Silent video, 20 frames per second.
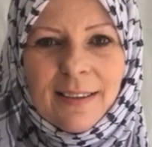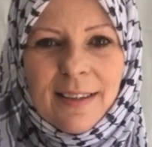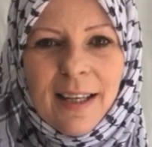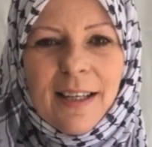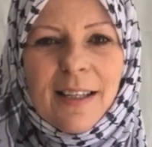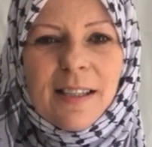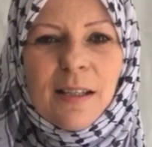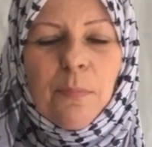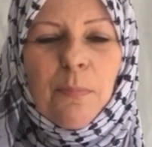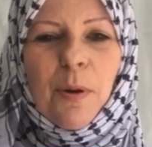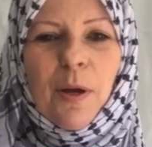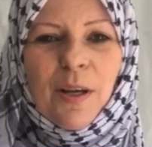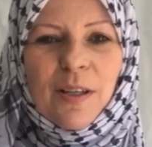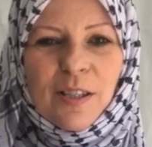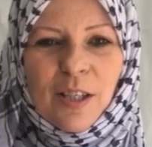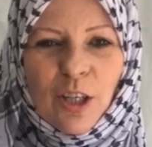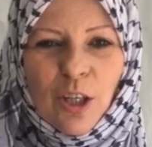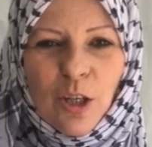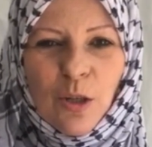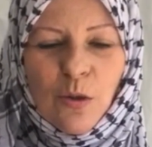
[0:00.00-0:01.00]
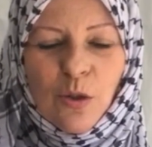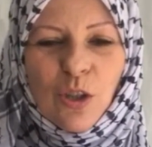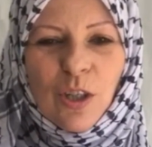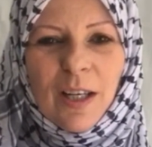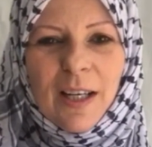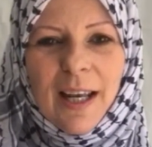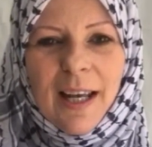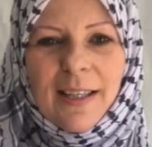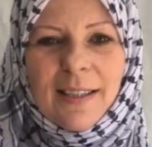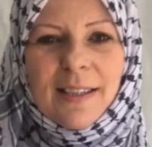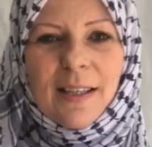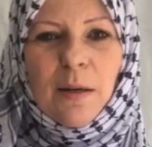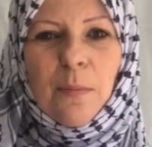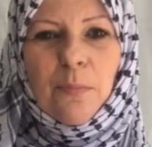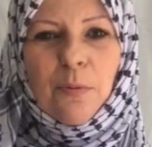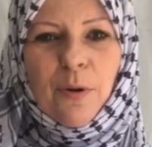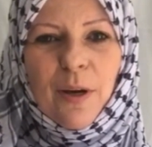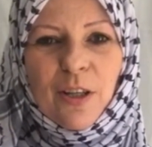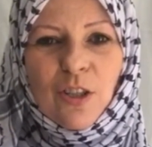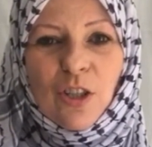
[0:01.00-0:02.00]
That is a persecution and an
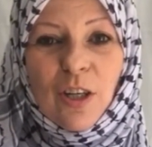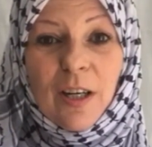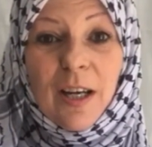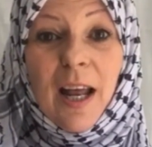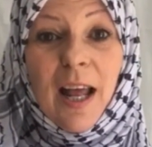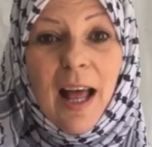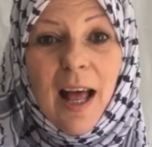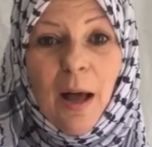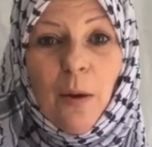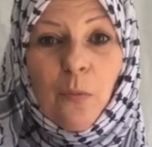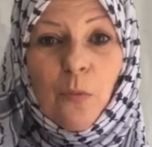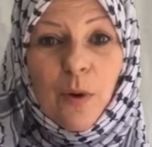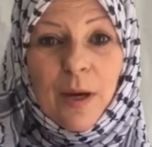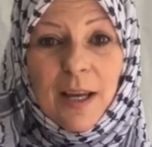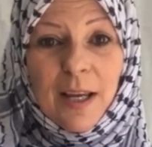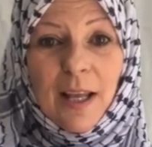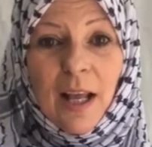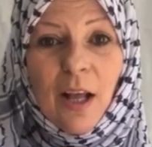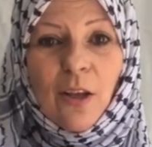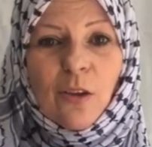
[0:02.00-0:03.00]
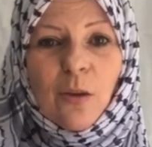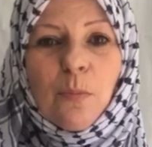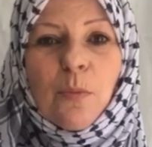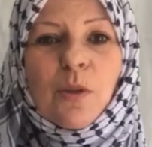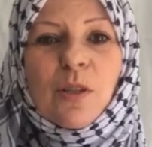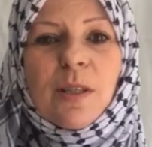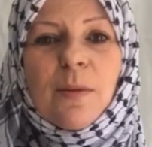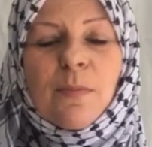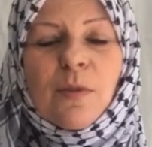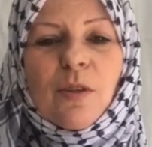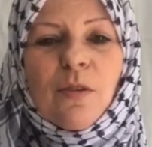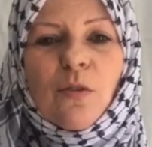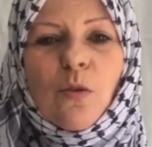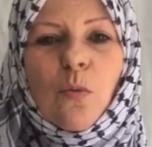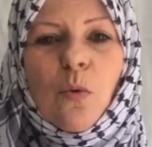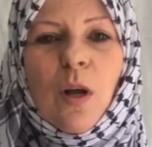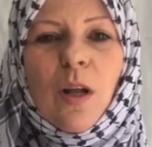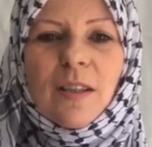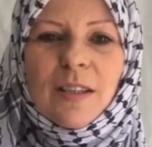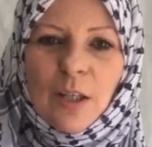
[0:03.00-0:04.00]
oppression, and we, the Muslims of the
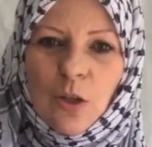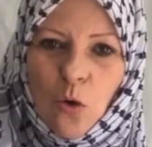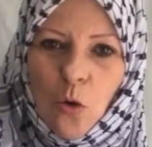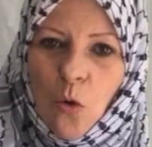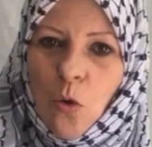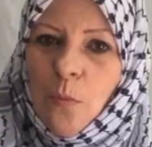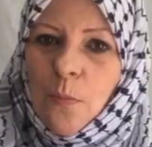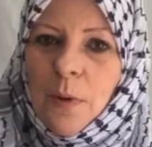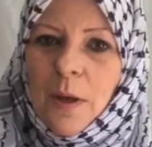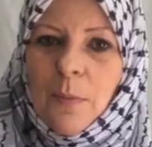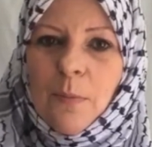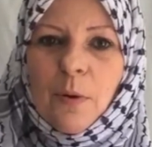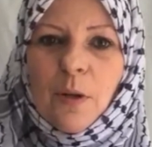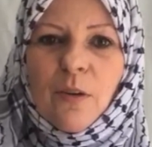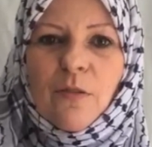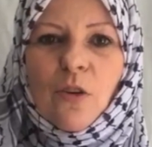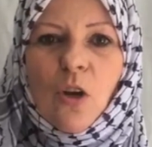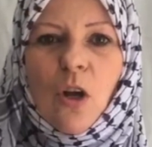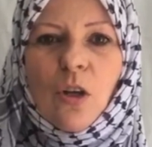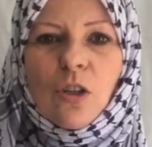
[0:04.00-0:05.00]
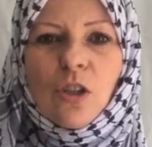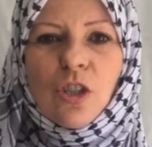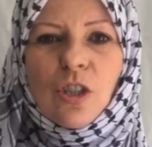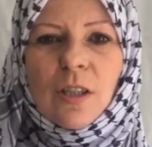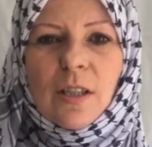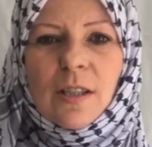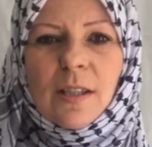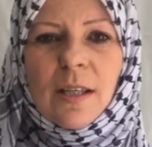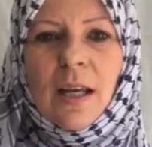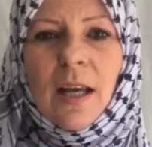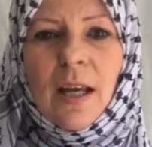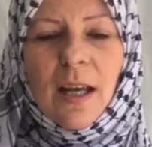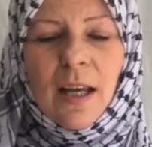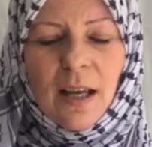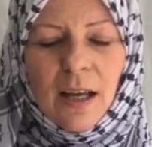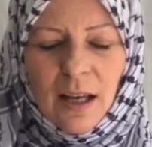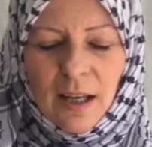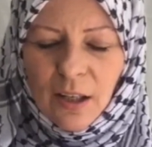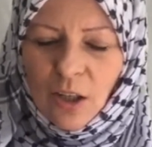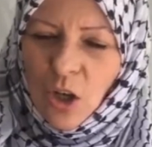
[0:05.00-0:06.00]
world and all people of
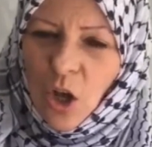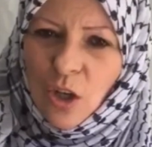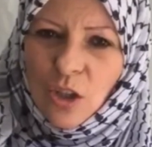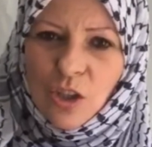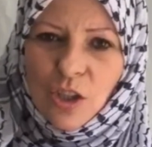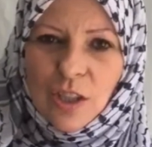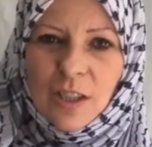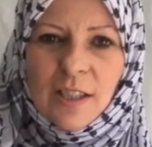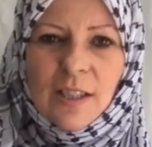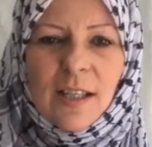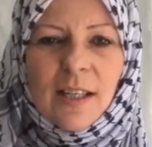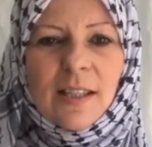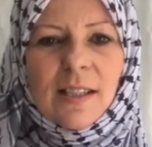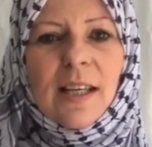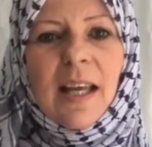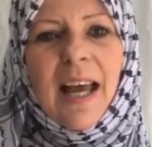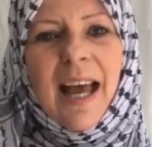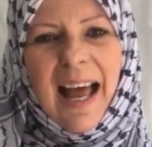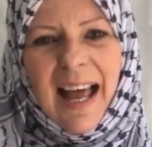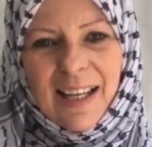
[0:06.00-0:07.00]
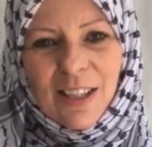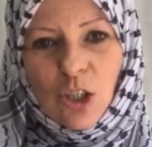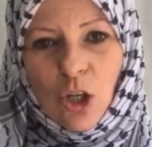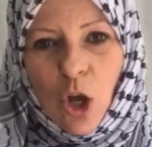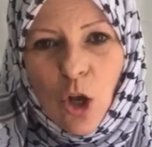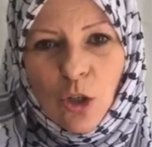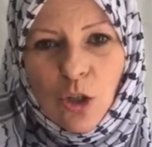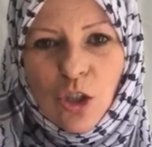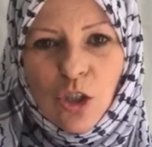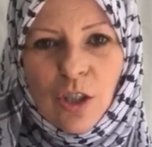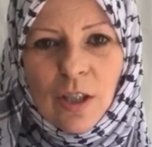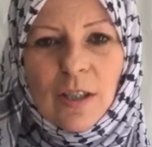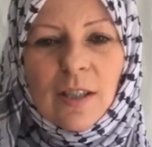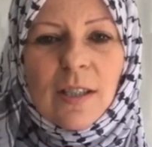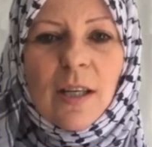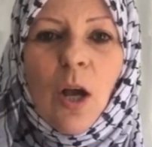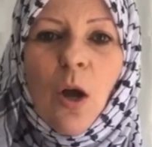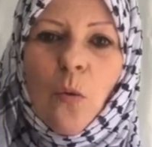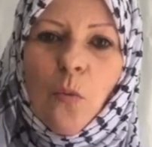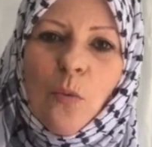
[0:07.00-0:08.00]
consciousness and
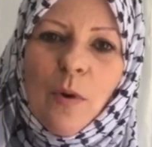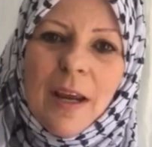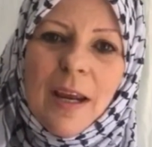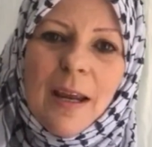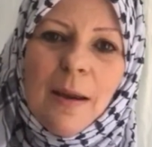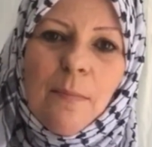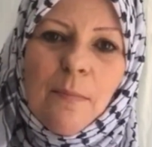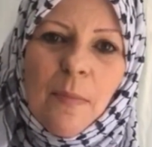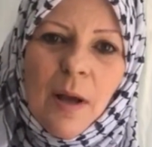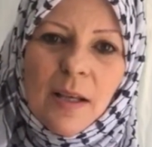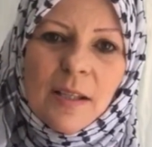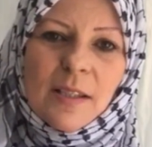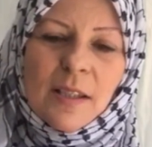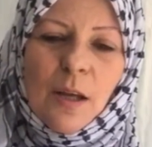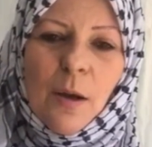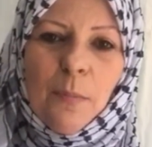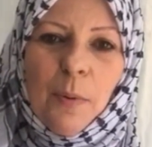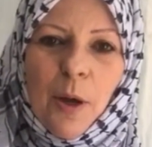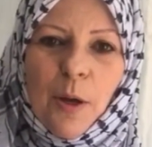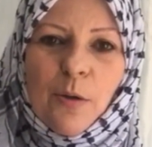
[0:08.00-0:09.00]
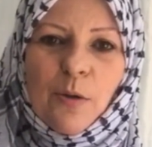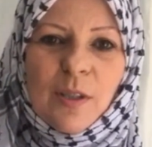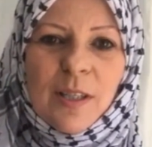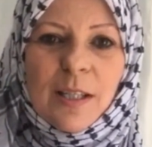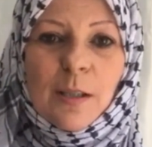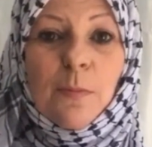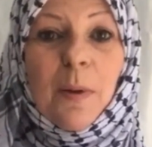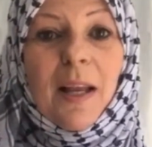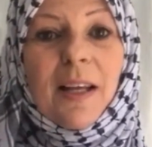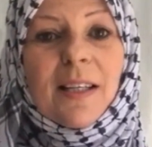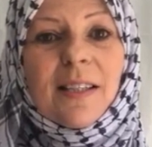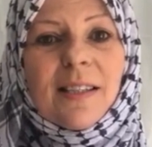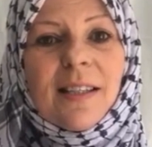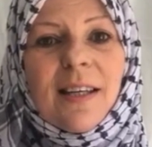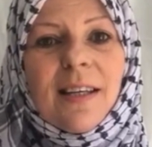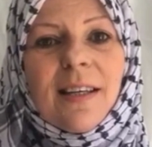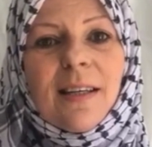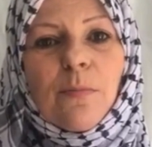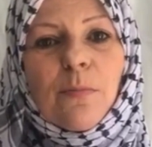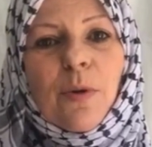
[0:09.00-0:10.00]
conscience, we must oppose this.
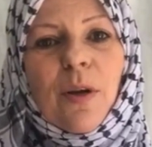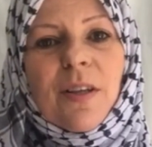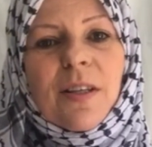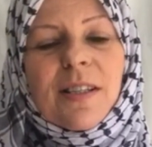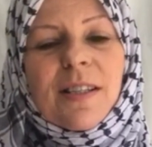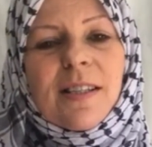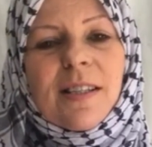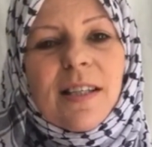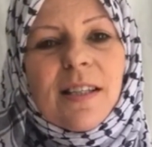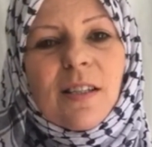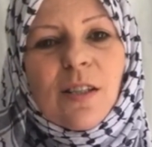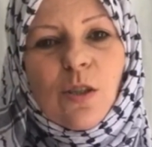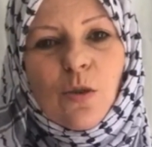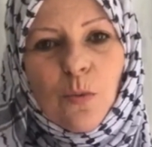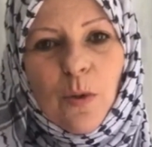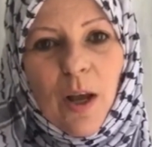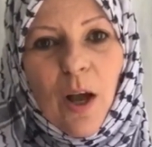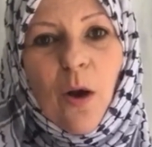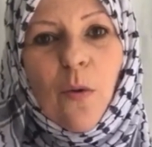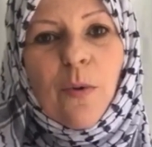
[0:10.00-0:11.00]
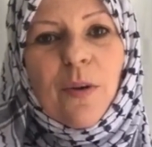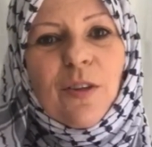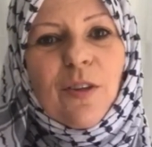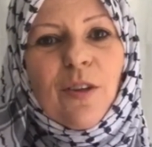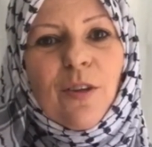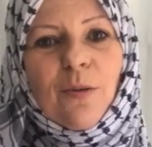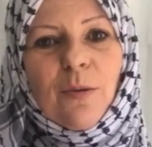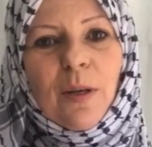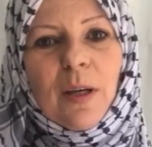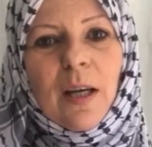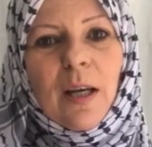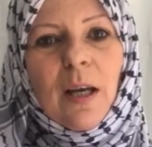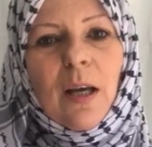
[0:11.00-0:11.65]
Palestinian brothers and sisters, we are with you.